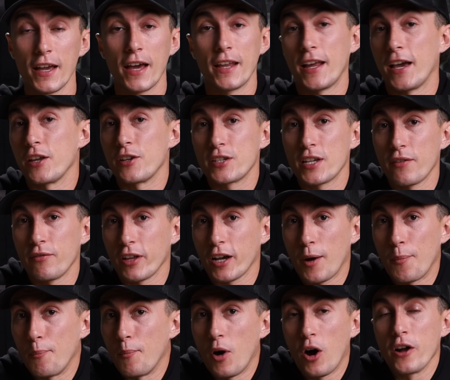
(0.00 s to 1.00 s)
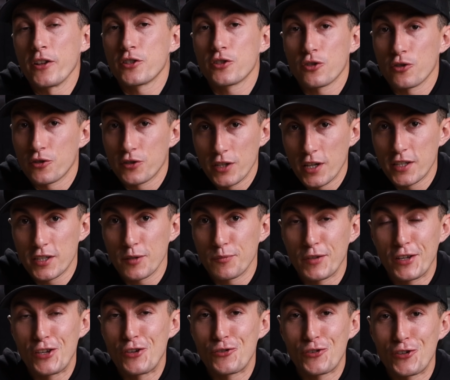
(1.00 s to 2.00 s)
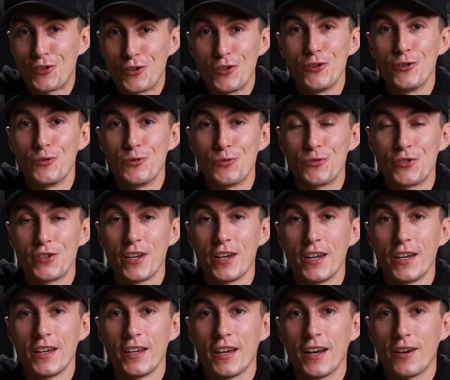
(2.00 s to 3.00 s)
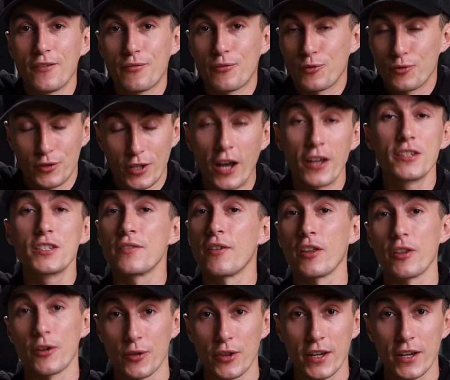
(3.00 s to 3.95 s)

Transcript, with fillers: And now you just have like a monster system that you can use for tons of other